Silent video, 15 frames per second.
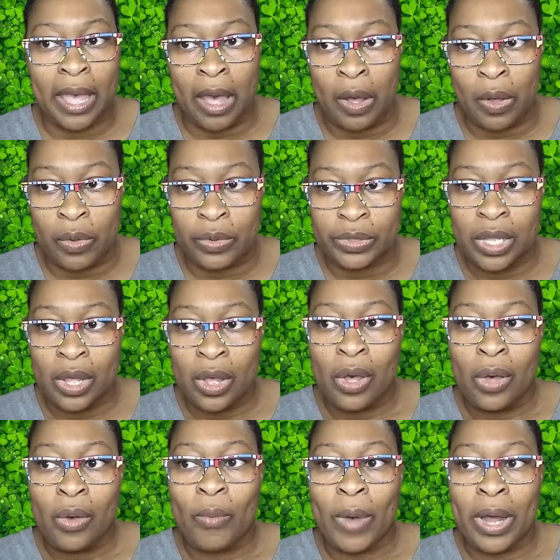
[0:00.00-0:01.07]
else,
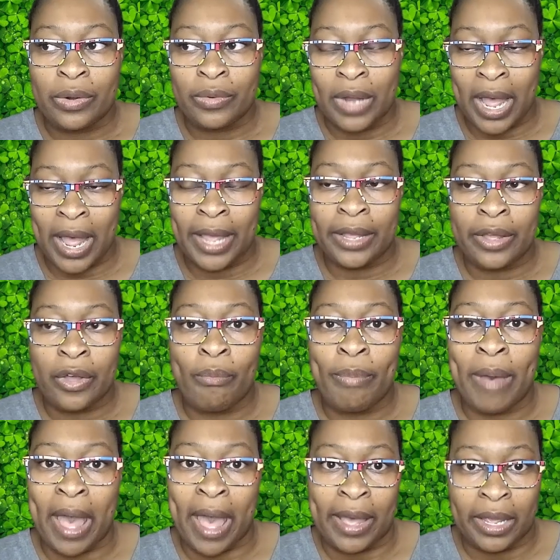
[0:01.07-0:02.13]
why don't I go
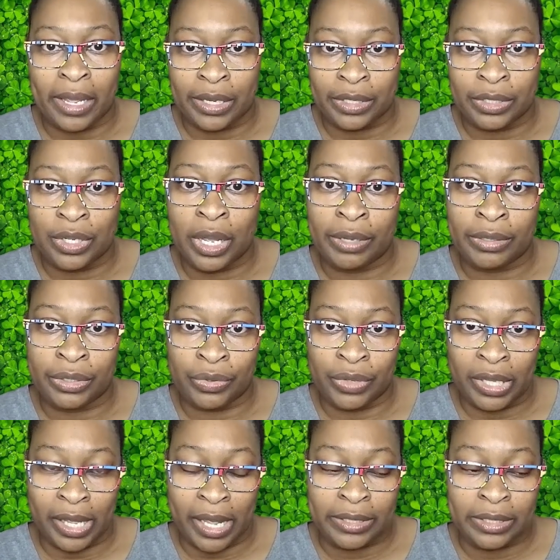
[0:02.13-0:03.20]
back and undo
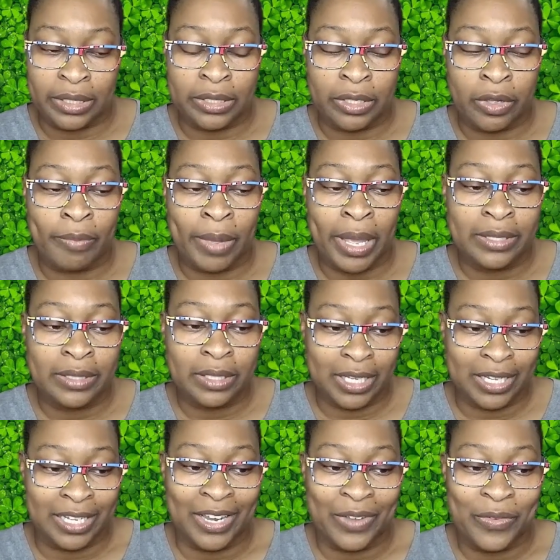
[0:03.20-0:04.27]
this? And so
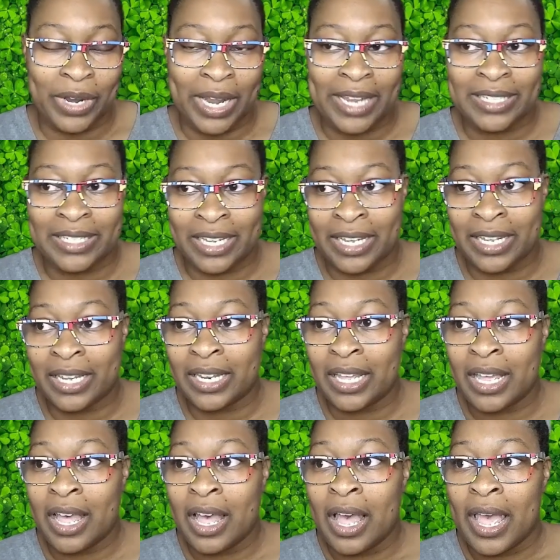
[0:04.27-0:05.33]
basically, what I did
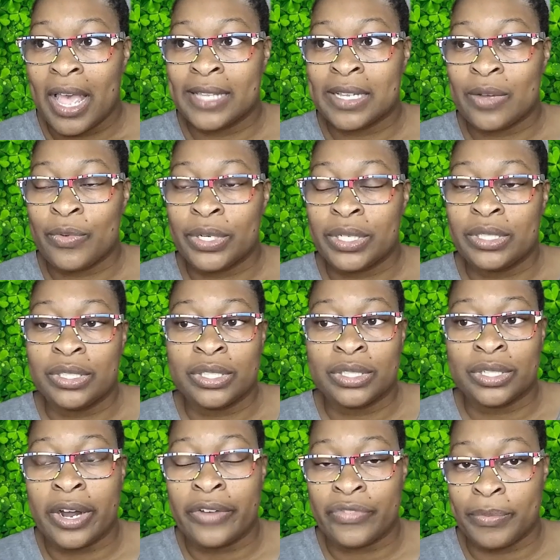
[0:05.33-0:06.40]
is I wanted to
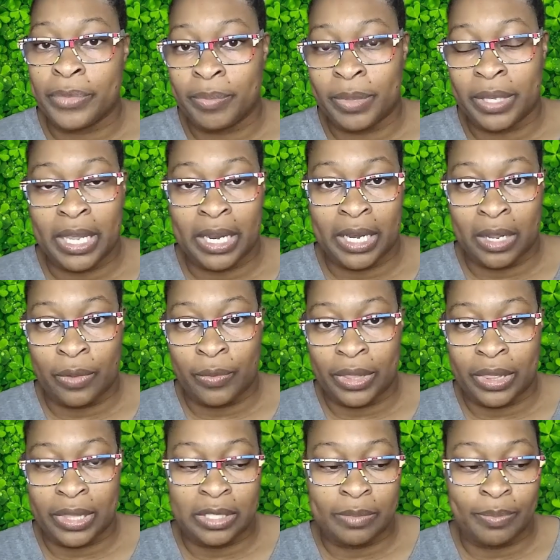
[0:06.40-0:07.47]
start from the beginning
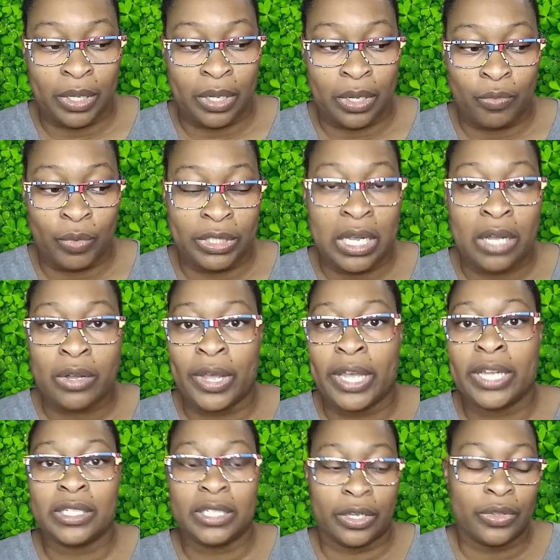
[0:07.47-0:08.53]
with this book, which I'll go ahead
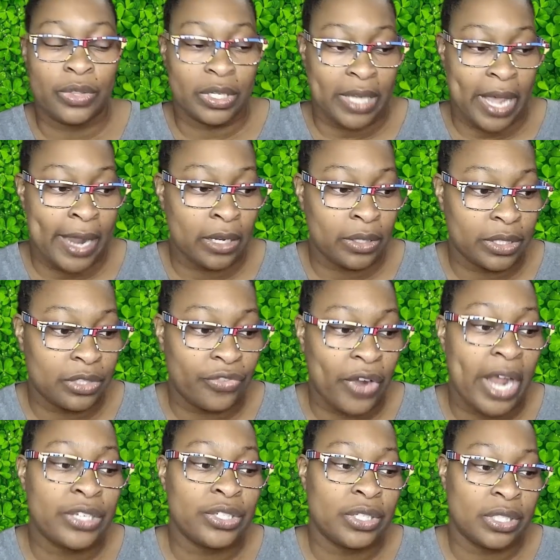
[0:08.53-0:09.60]
and tell you the title is
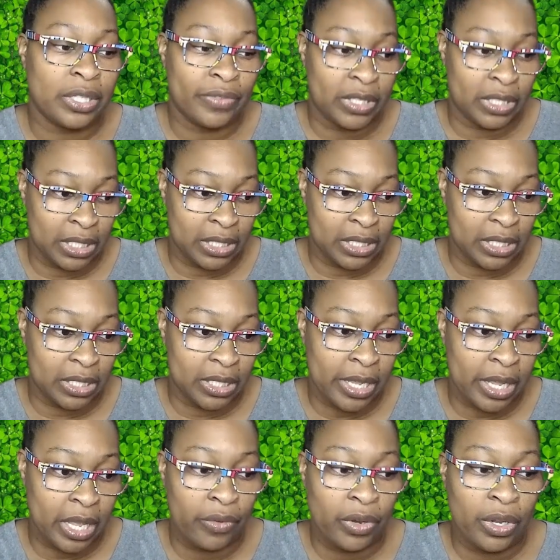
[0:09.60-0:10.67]
Fractions of Existence. I
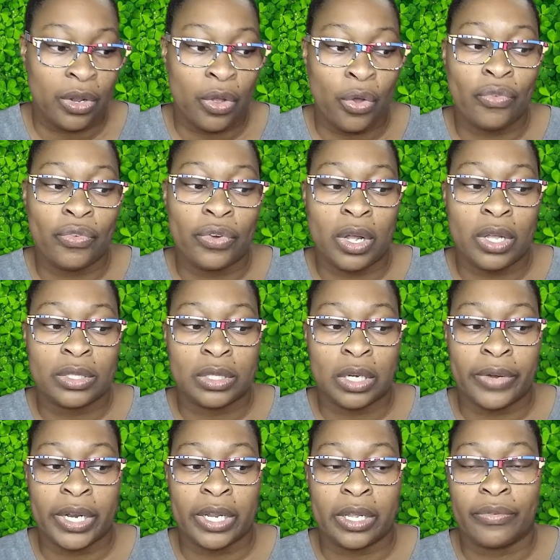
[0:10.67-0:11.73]
gave it an overall star
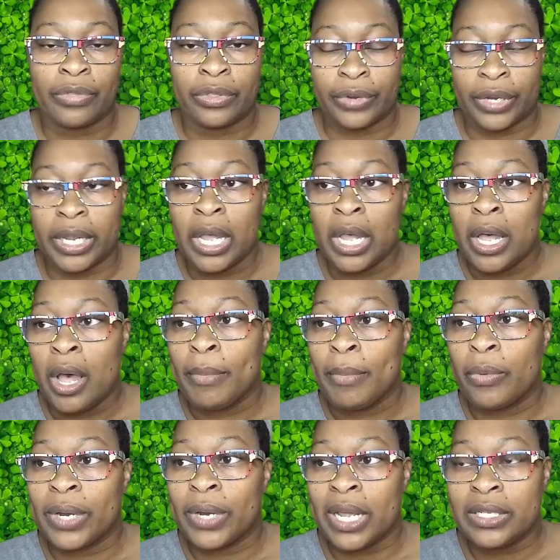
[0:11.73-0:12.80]
rating of three. But
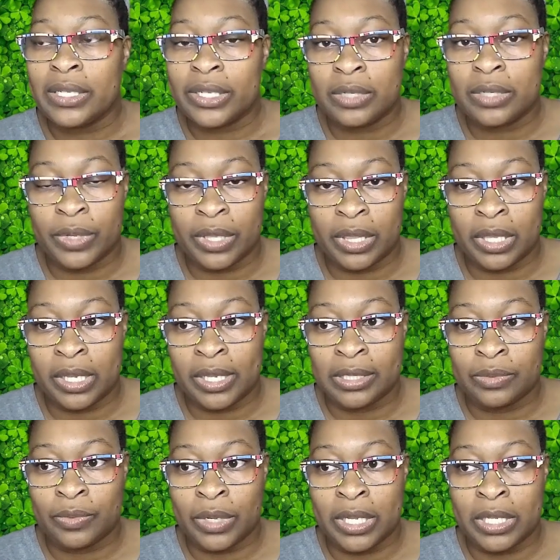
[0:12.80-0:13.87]
what I did with this
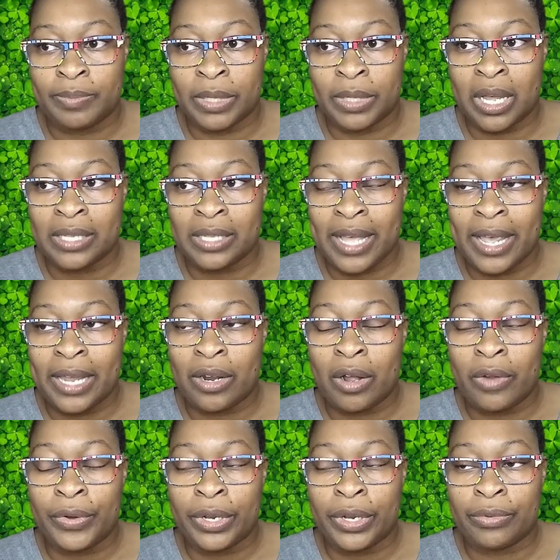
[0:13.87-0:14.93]
was because I had
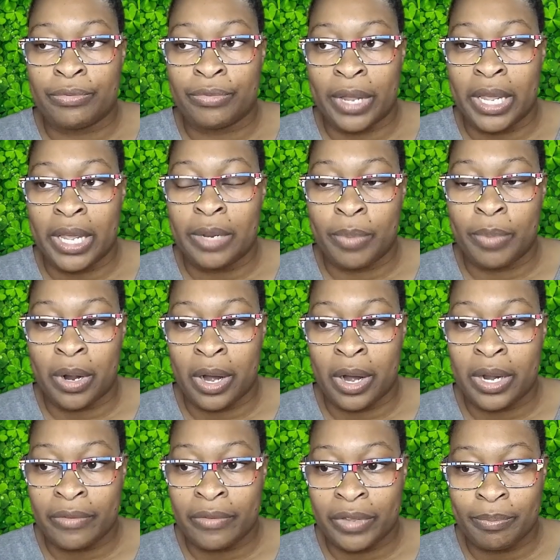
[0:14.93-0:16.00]
already read part
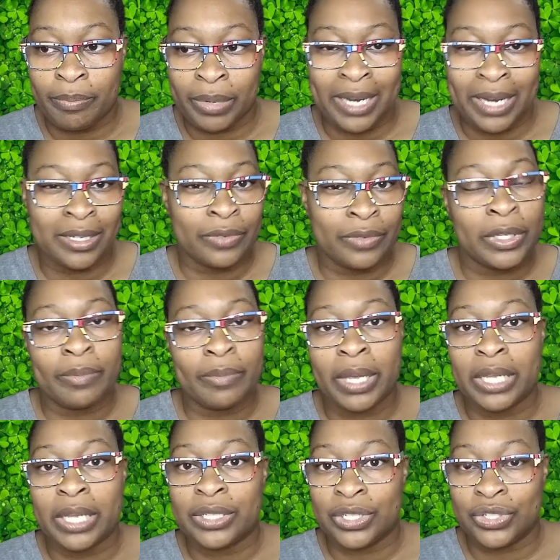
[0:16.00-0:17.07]
of it, but I didn't really pay
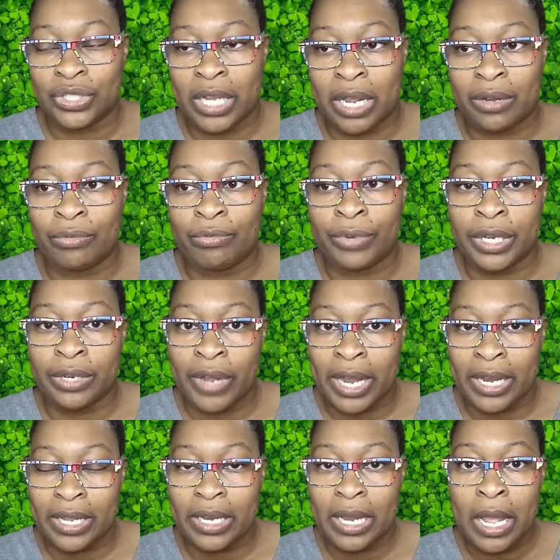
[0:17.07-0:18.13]
attention, I reread
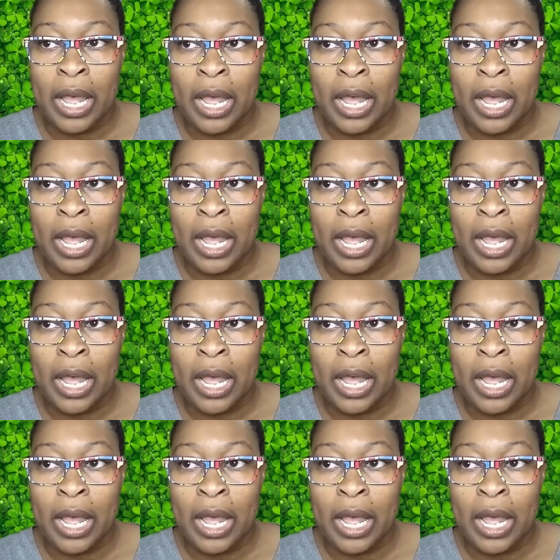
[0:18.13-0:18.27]
it